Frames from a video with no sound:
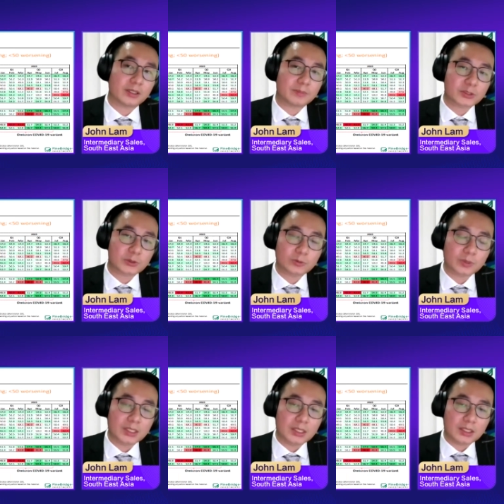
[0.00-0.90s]
So
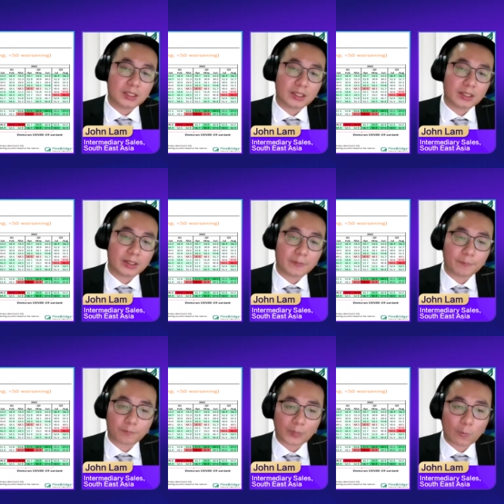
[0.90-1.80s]

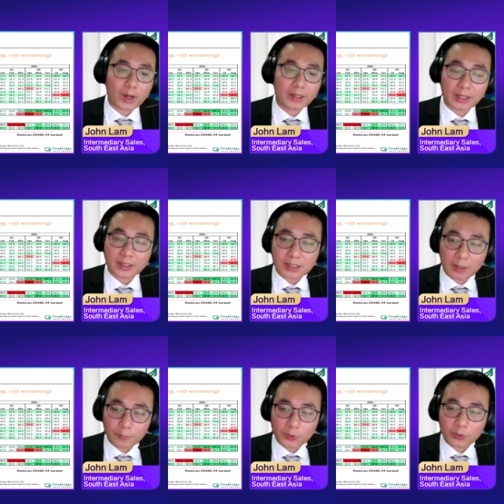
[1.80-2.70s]
one
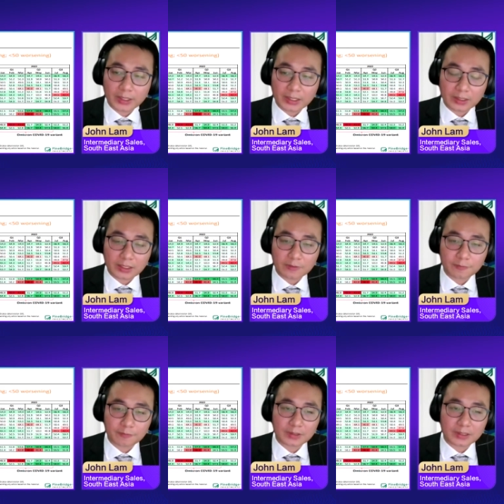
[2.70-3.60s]
example I can give
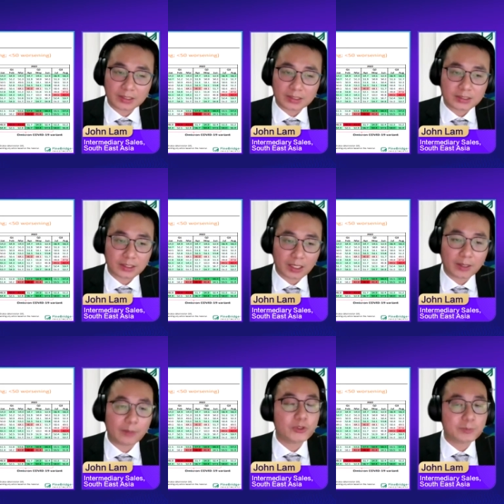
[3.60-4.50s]
is
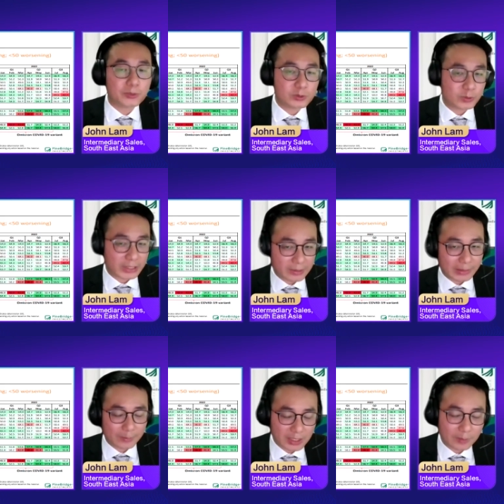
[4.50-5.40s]
I'm not supposed to
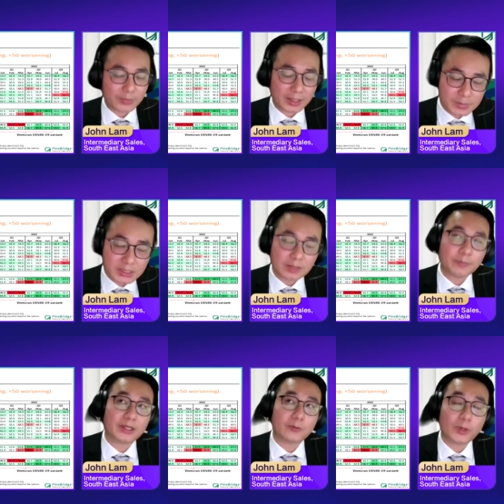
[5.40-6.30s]
name names,
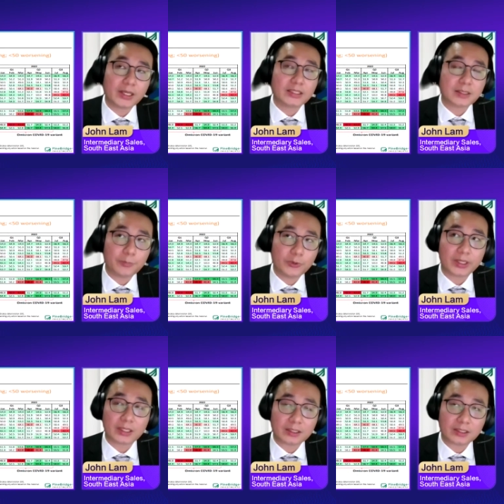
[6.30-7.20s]
but one example I
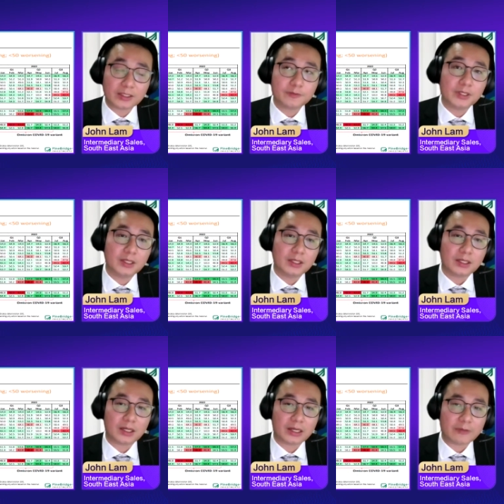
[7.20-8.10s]
can give,
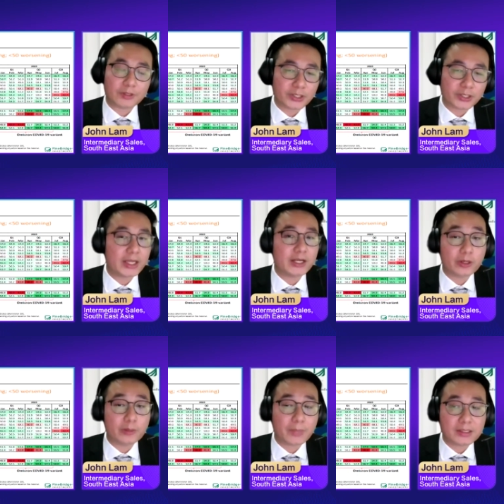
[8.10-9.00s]
if I try to
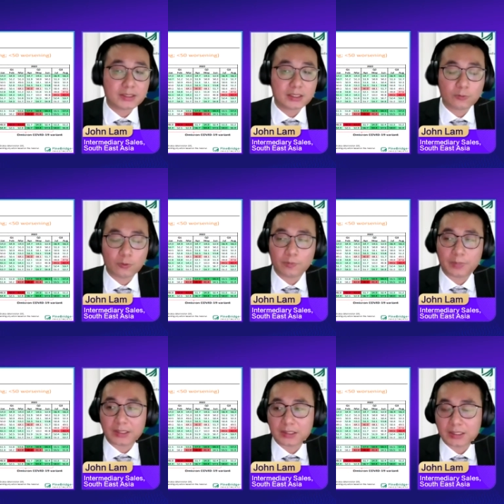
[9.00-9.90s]
anonymize it, would
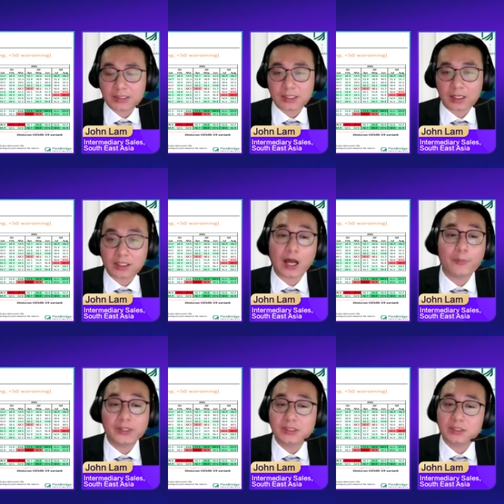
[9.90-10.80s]
be this
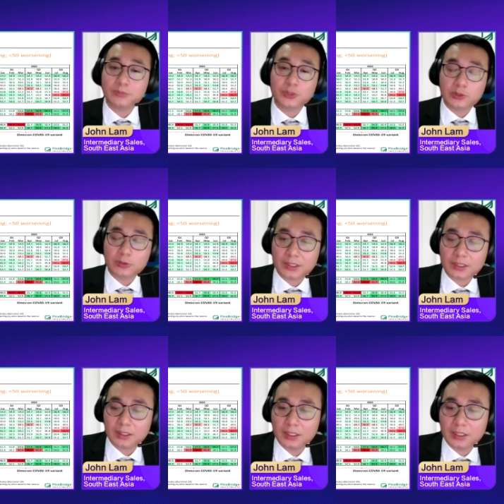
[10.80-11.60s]
garment producer